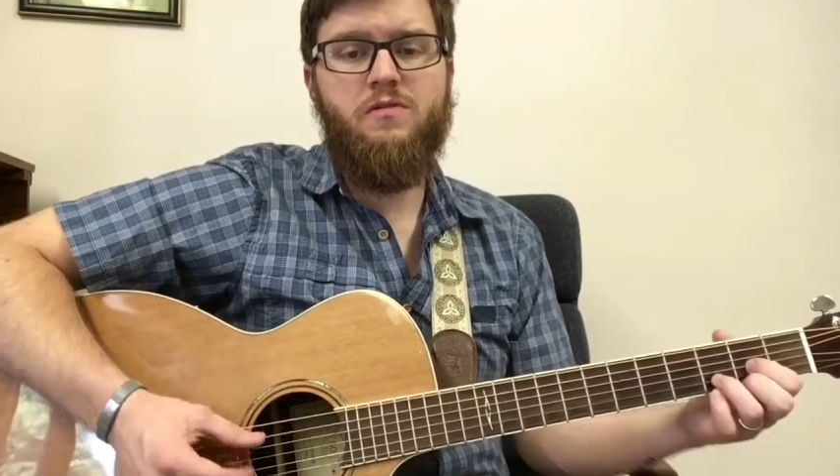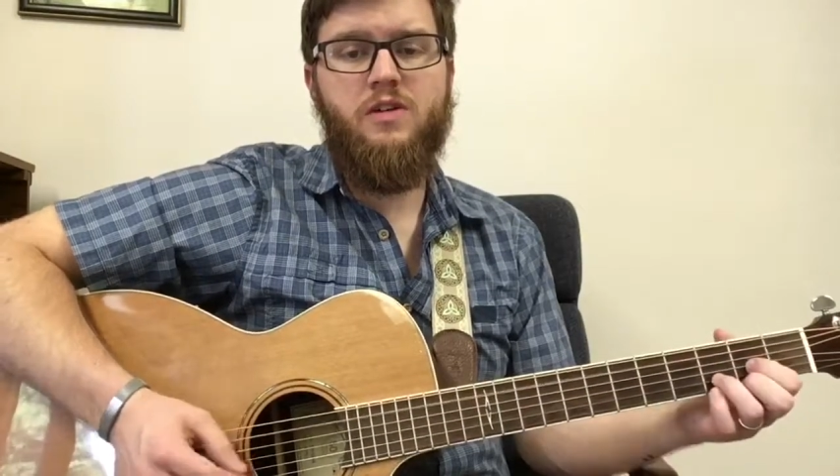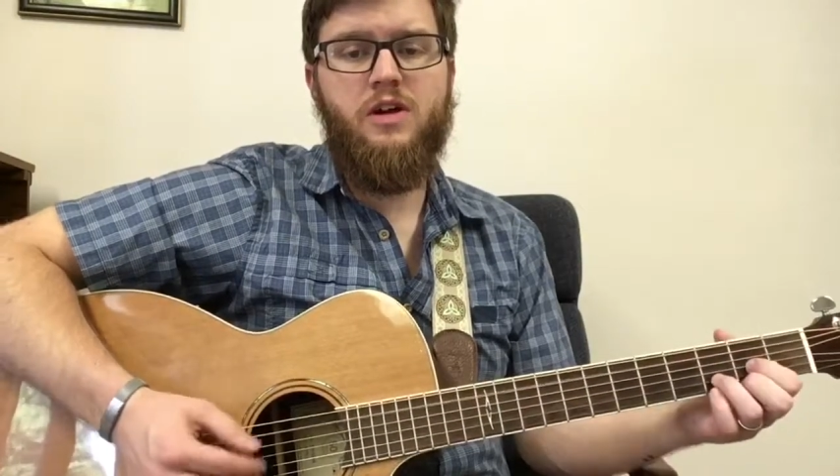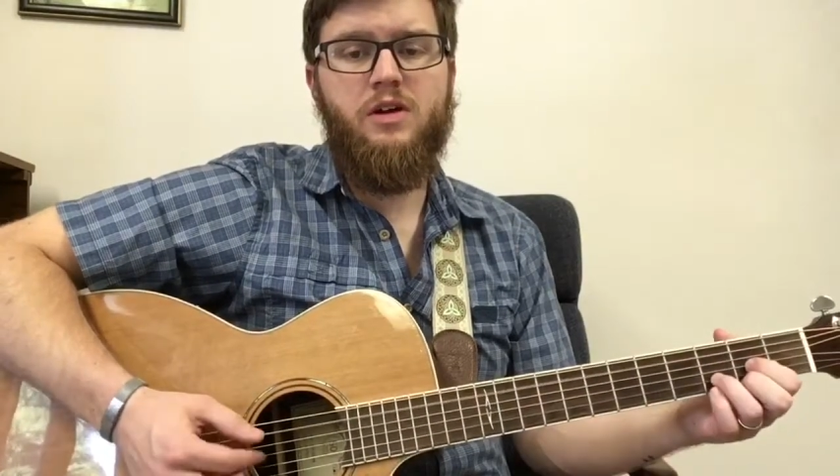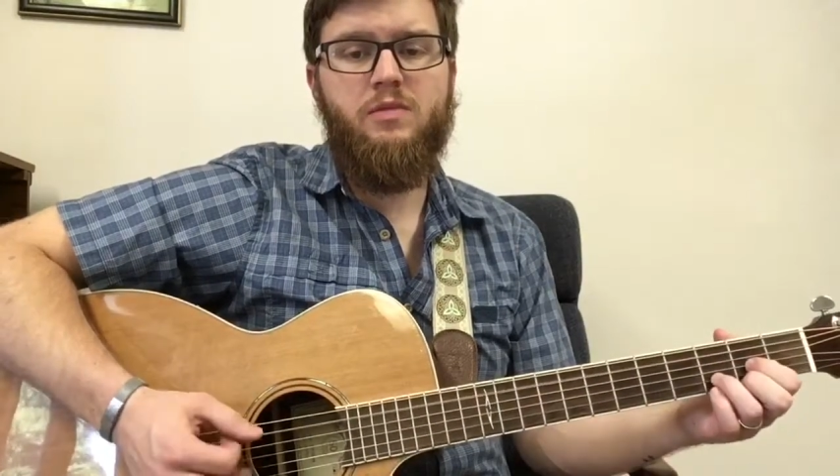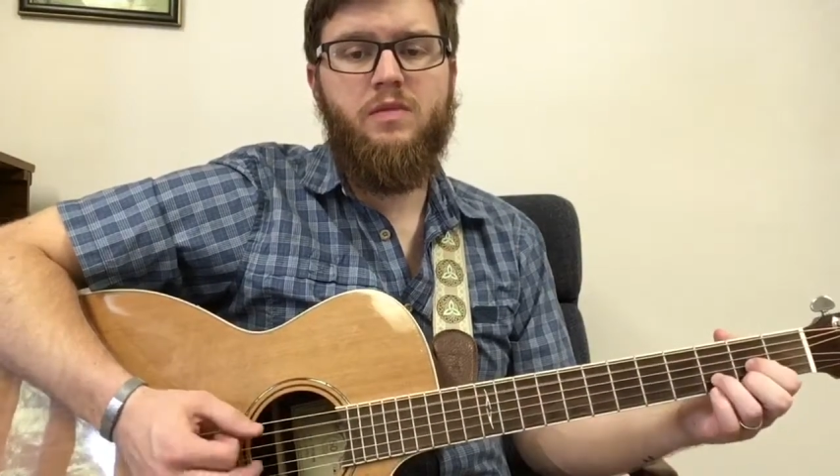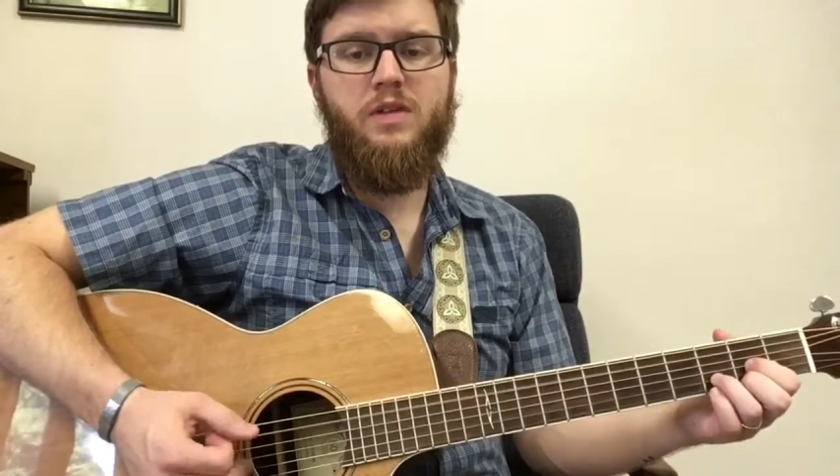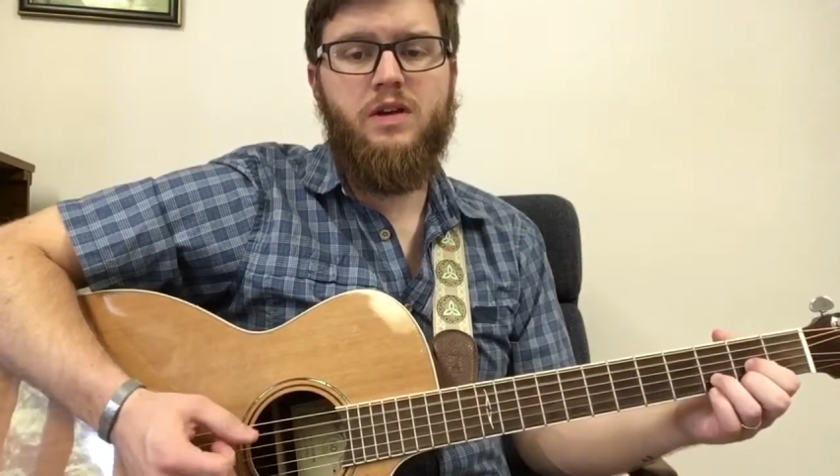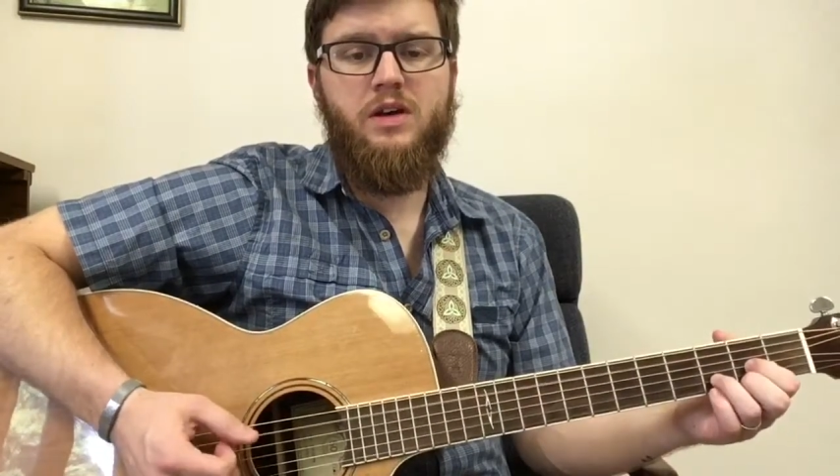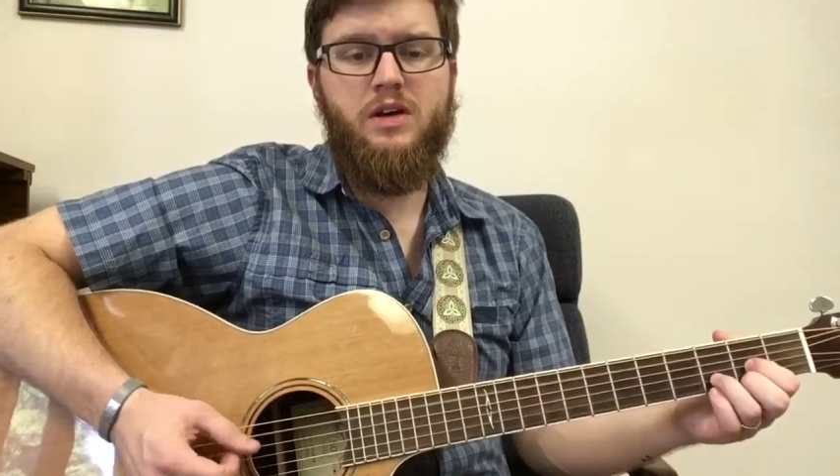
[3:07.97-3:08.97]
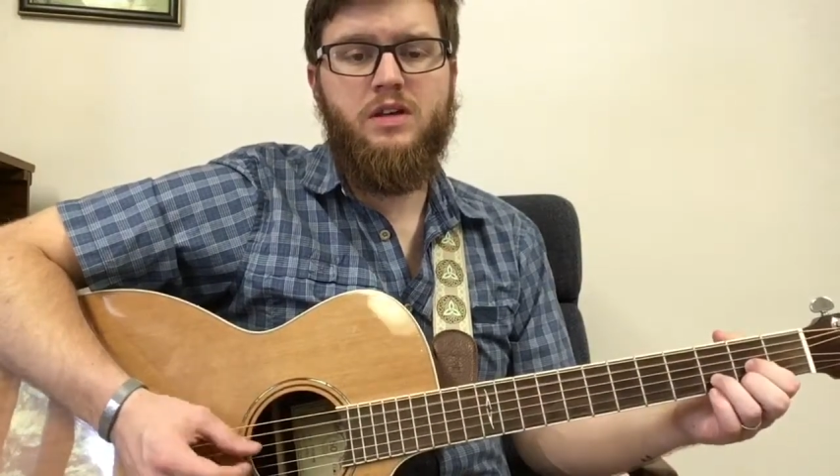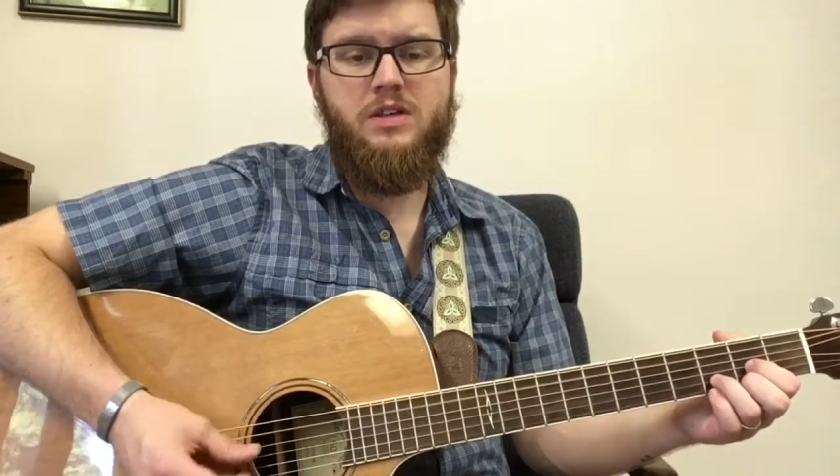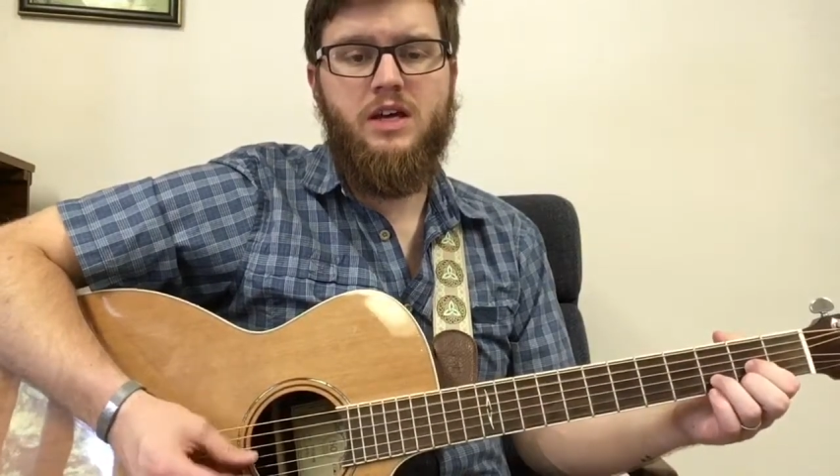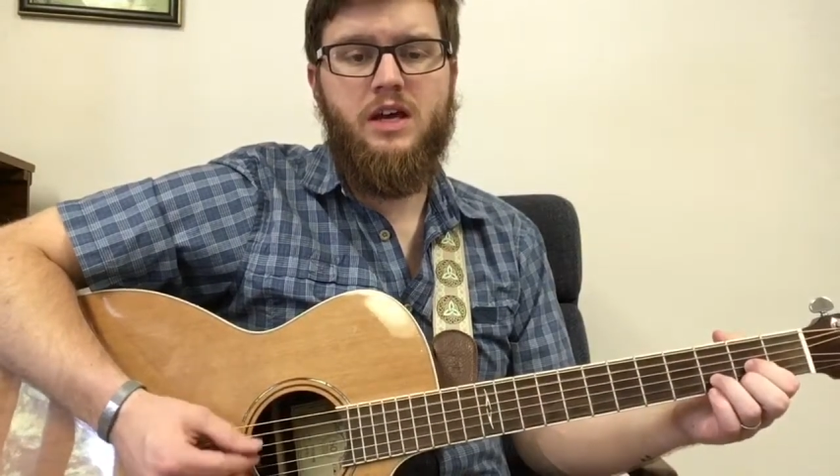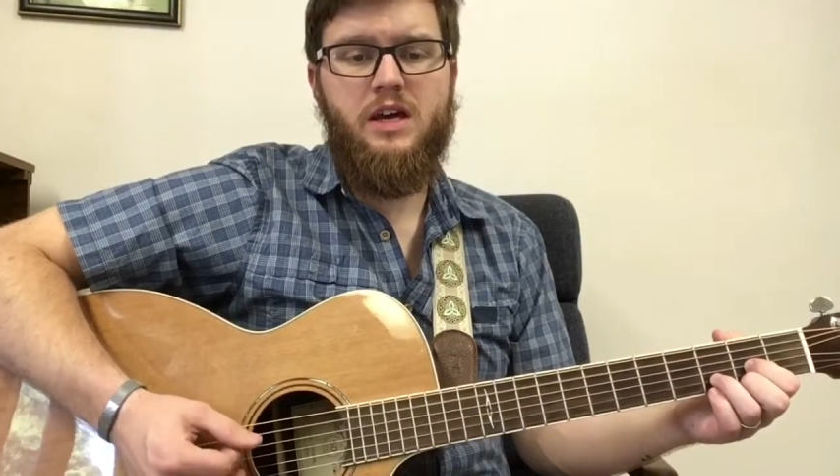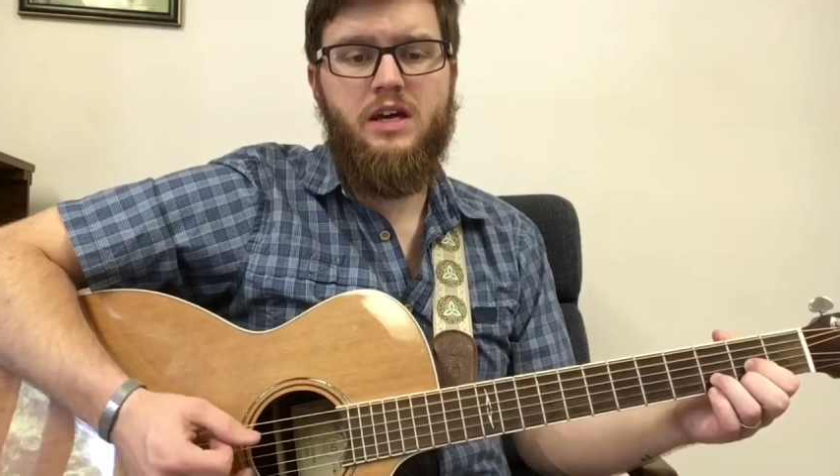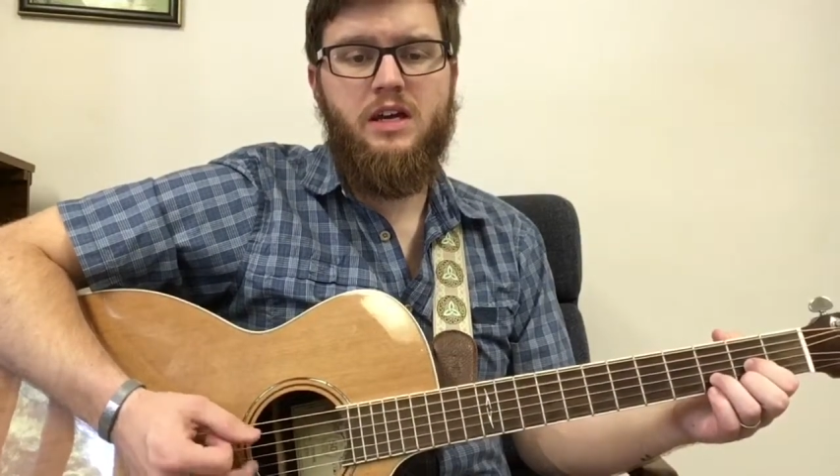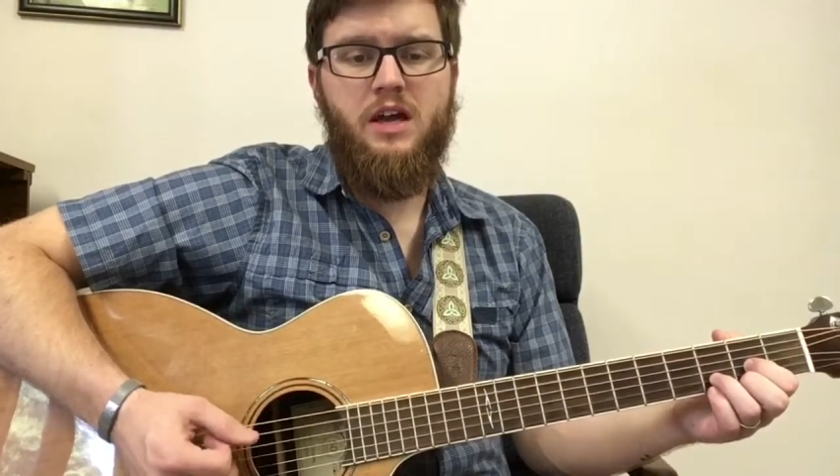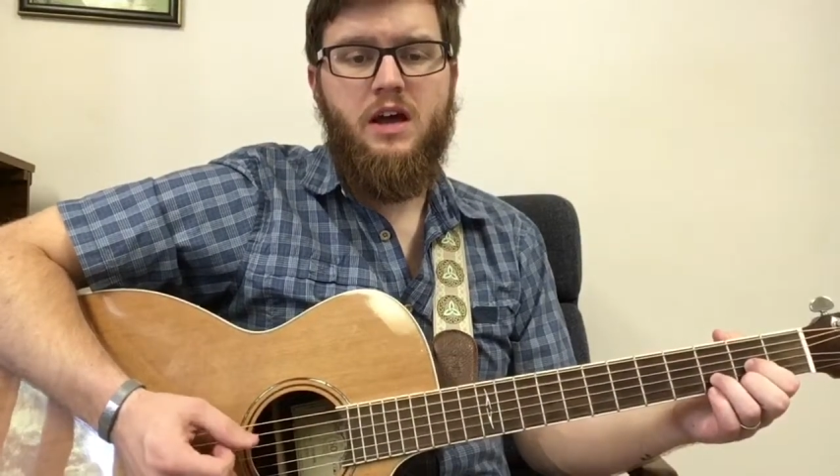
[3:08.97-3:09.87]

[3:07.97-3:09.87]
from the dead,